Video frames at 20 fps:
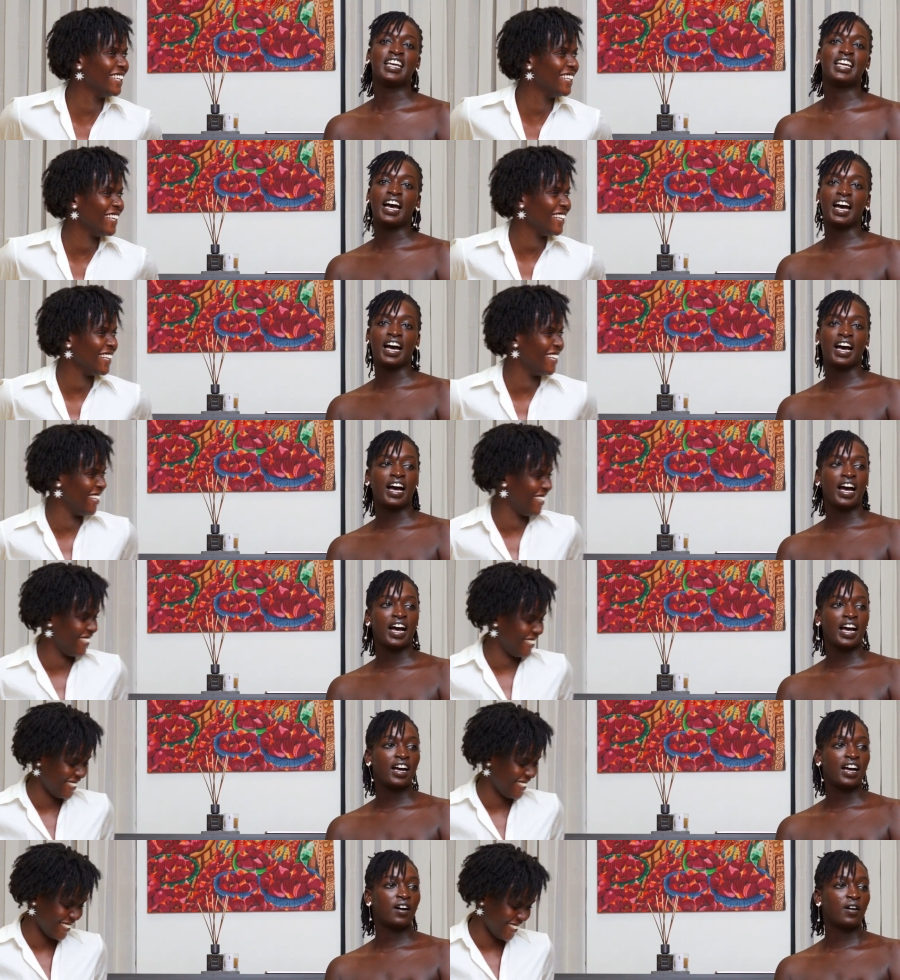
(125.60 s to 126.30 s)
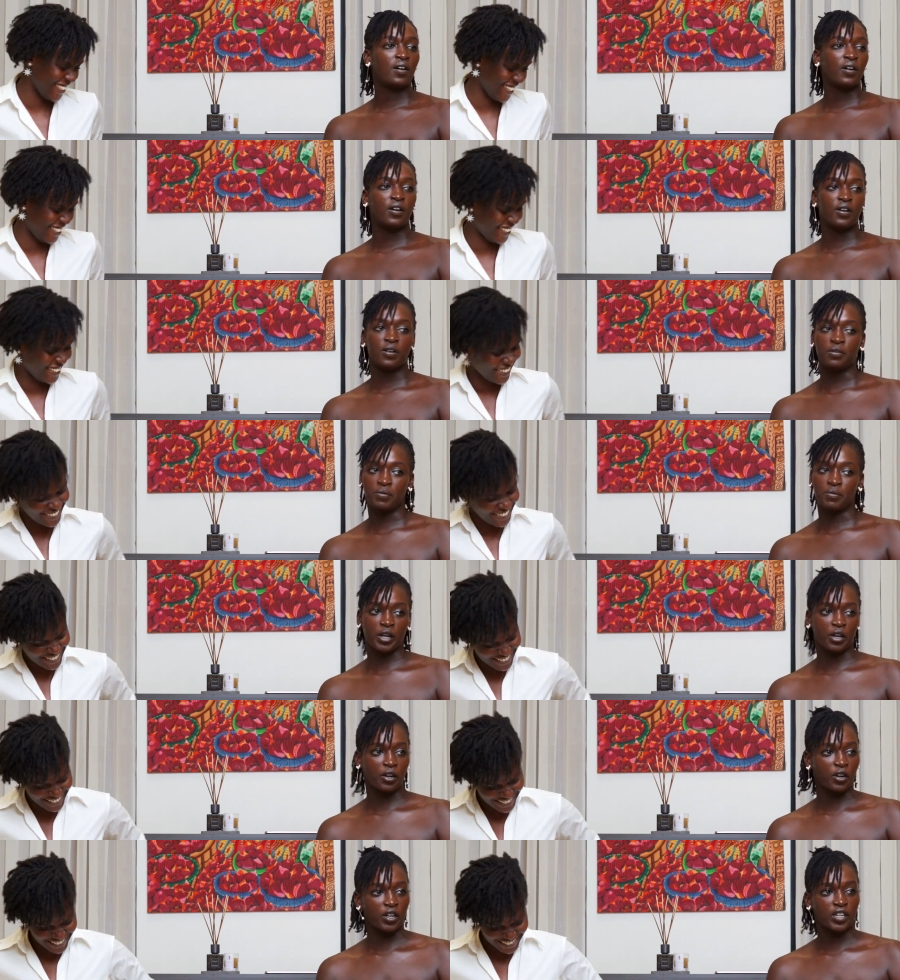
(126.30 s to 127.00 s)
Speaker 1: yeah. Oh
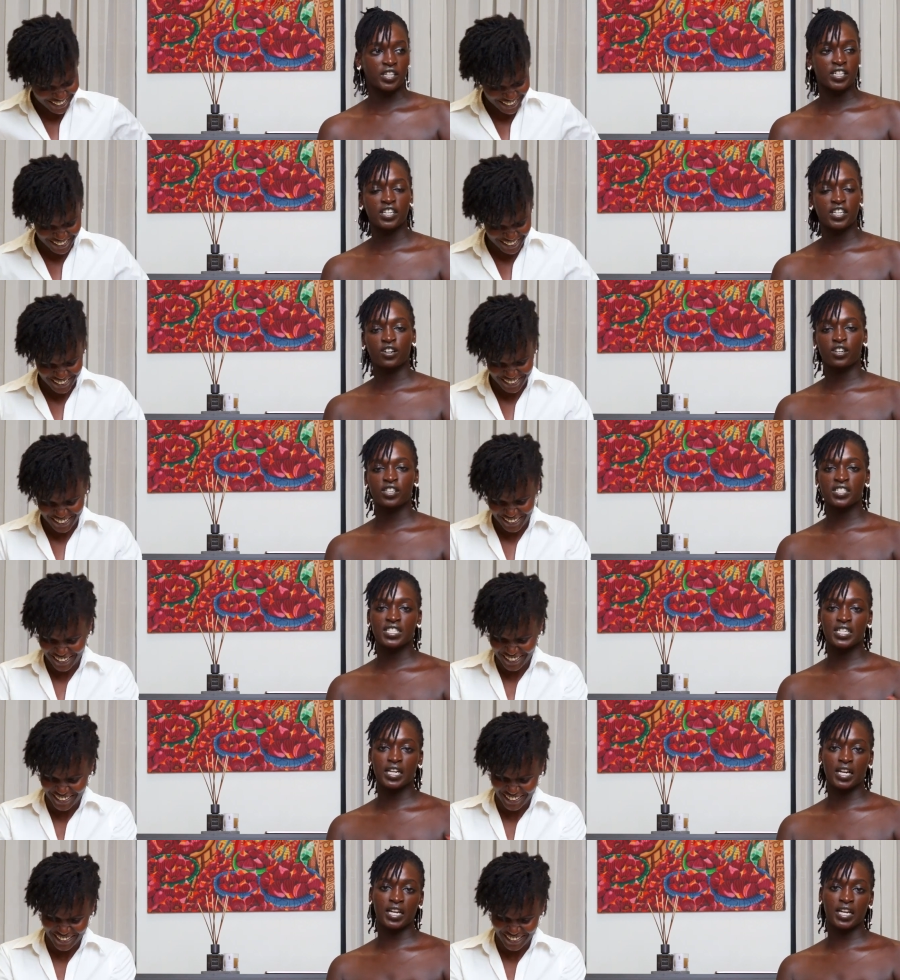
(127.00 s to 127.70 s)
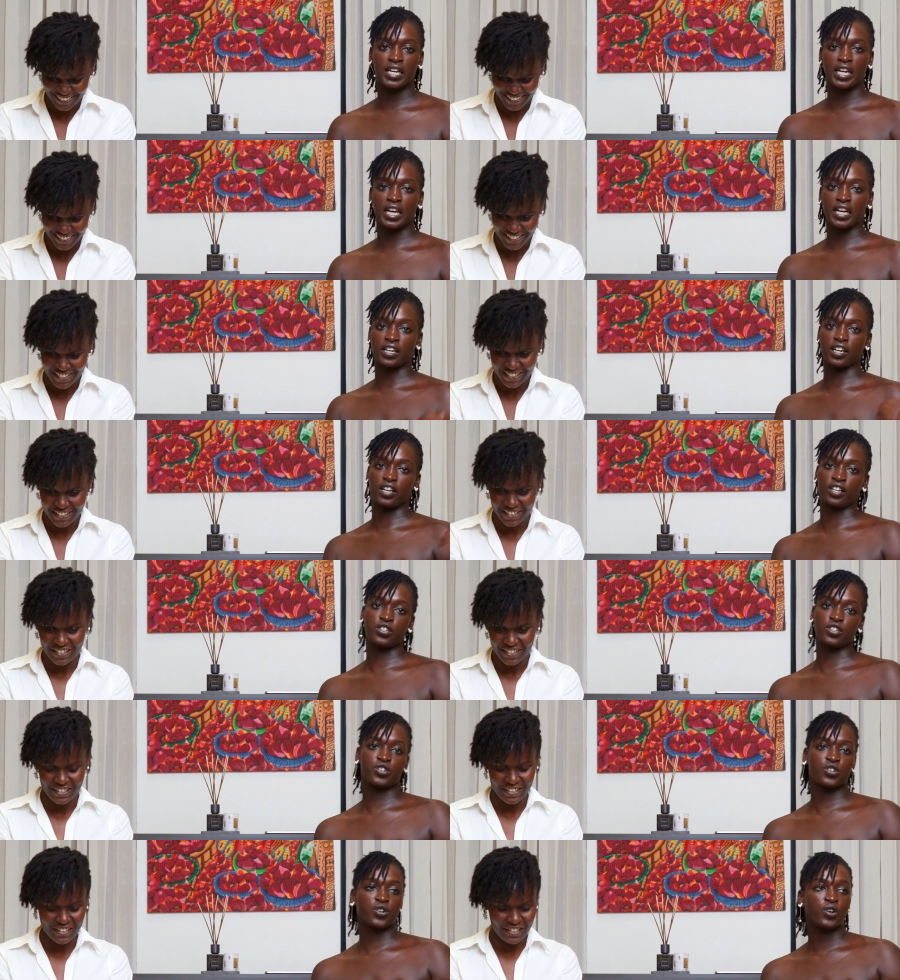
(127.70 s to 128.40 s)
my God. It all started like
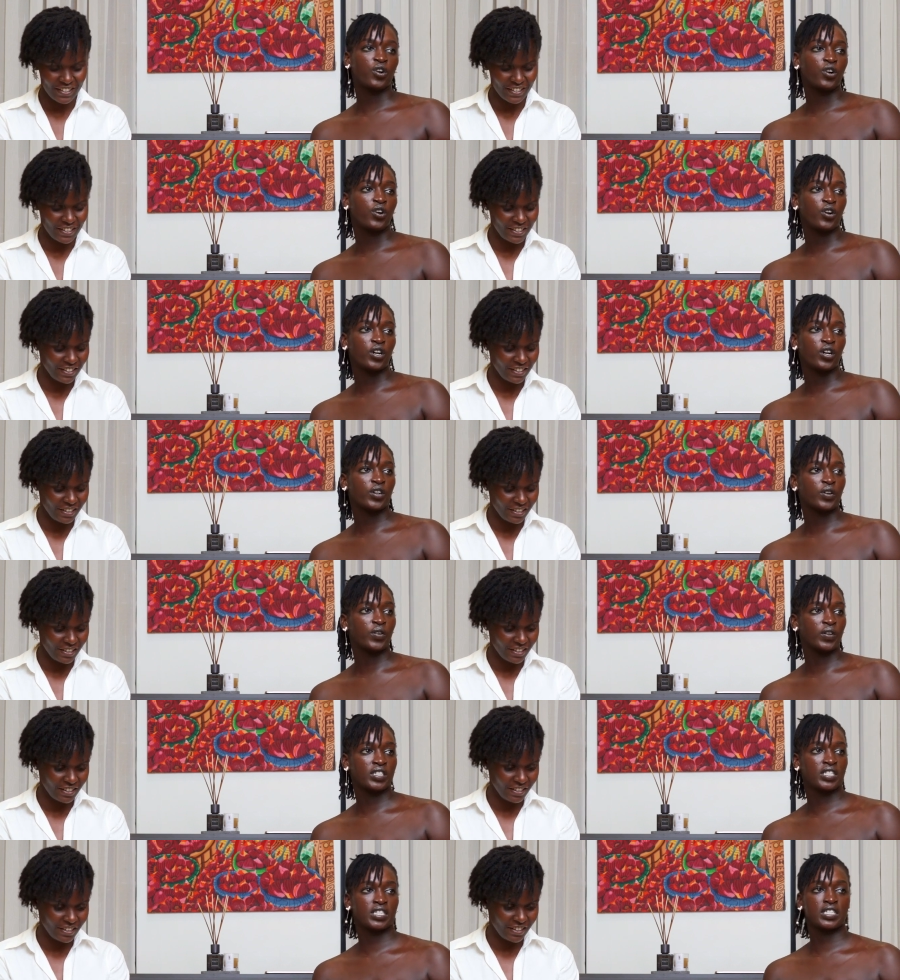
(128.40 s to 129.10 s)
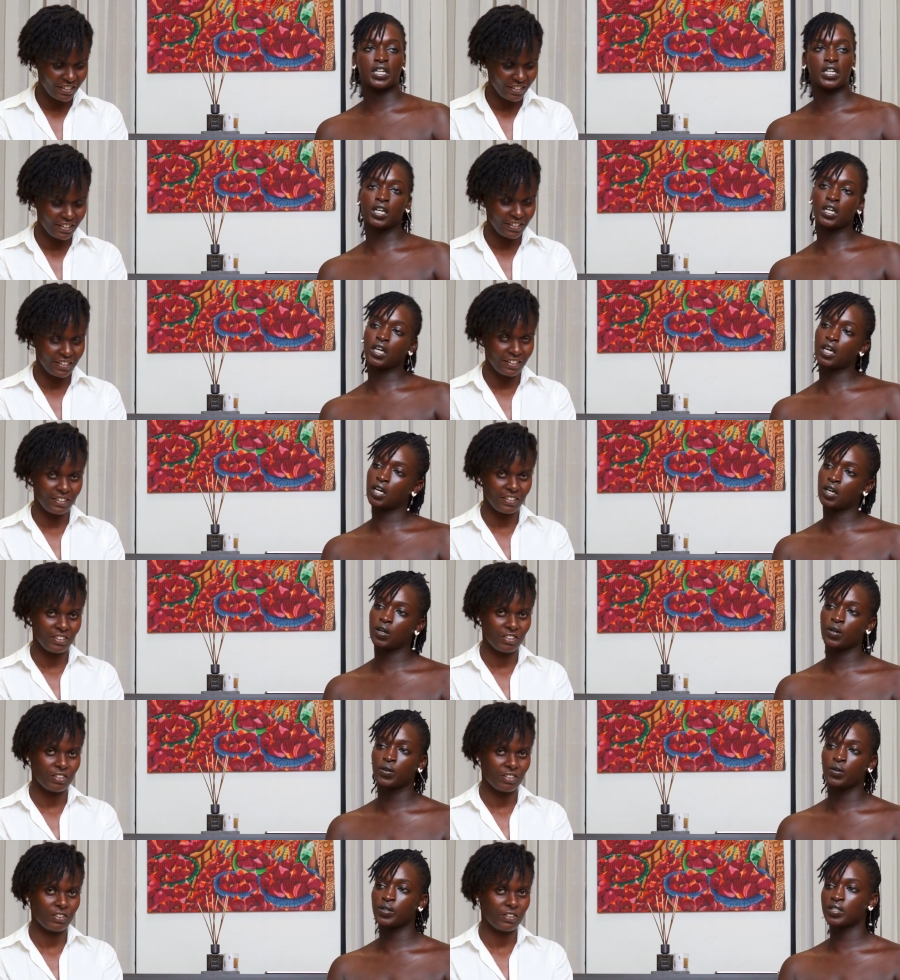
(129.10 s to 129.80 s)
a joke. We were just like, oh,
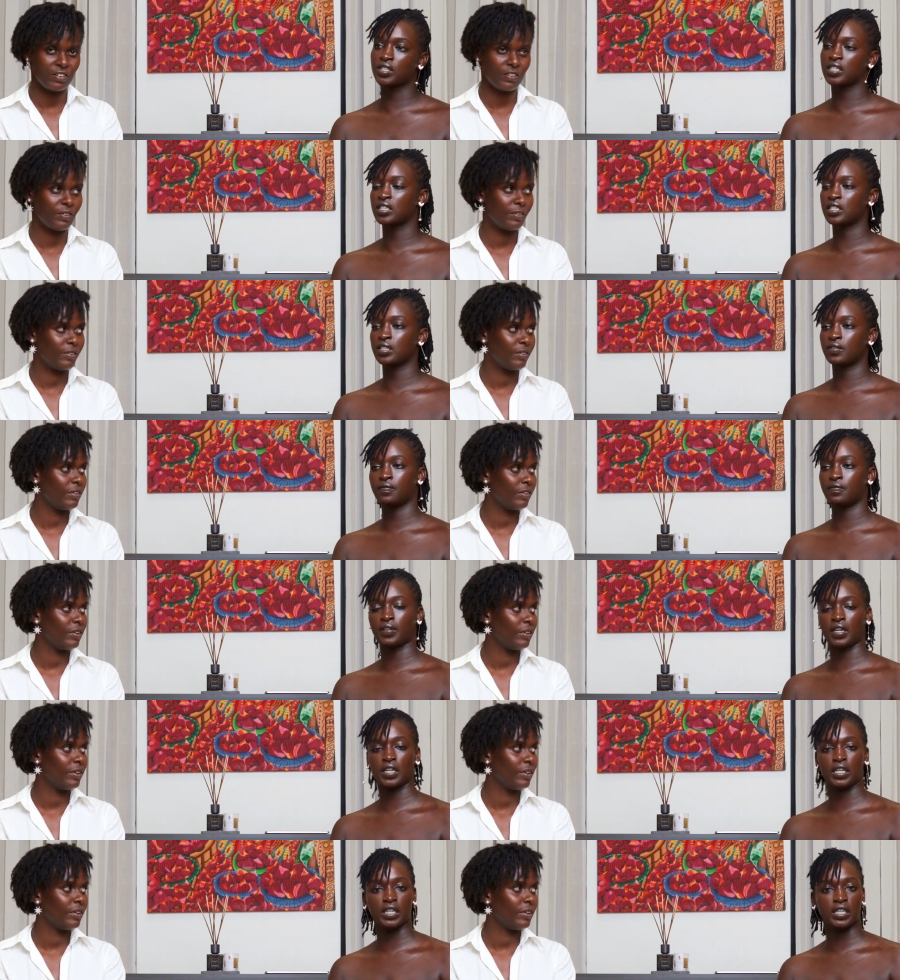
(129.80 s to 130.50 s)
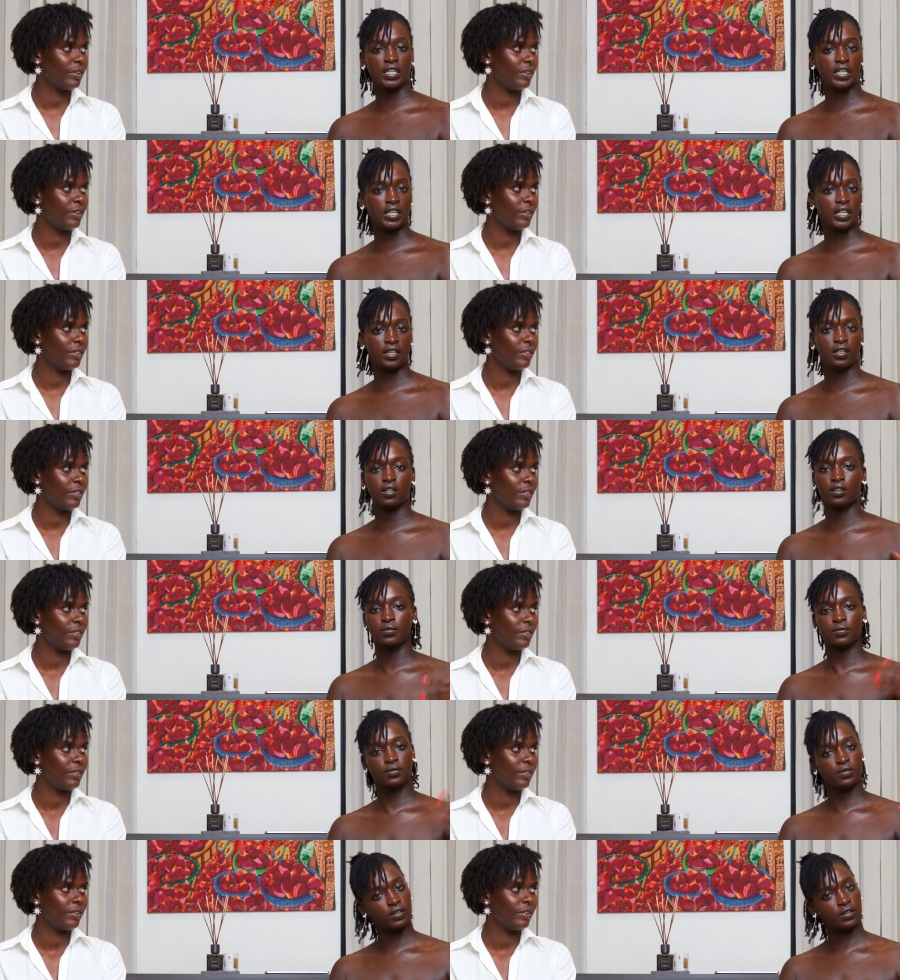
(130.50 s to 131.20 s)
who is this funny kid?
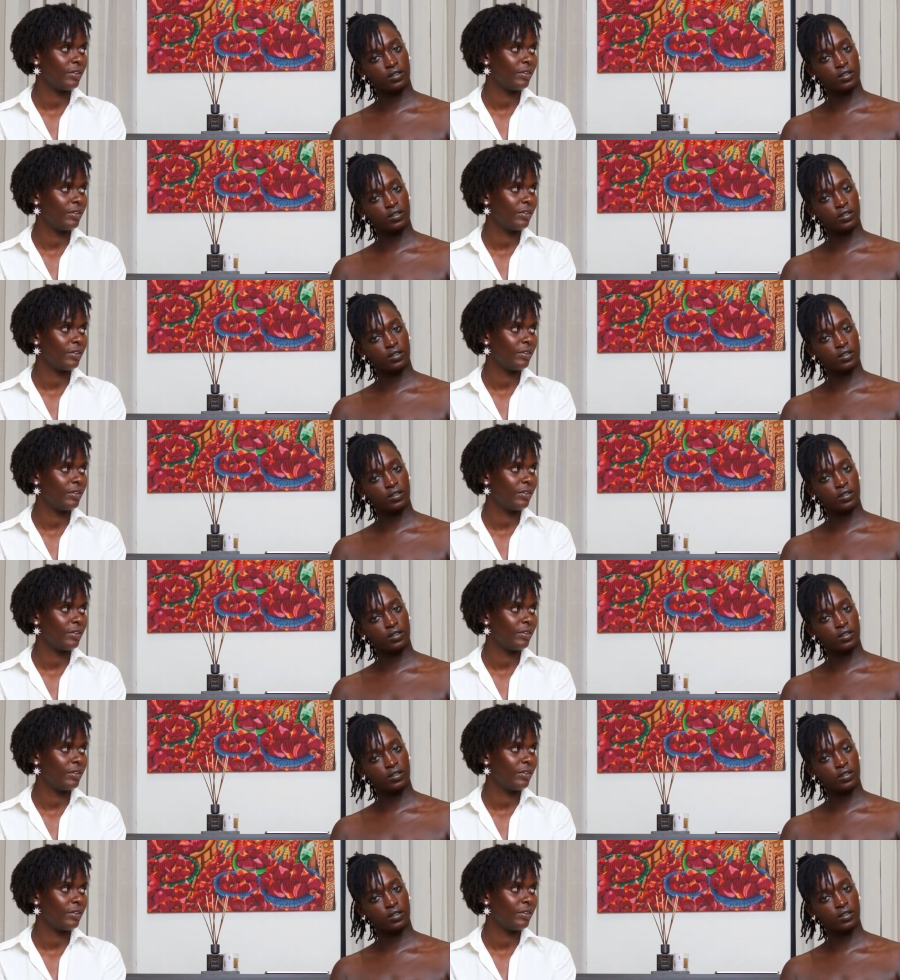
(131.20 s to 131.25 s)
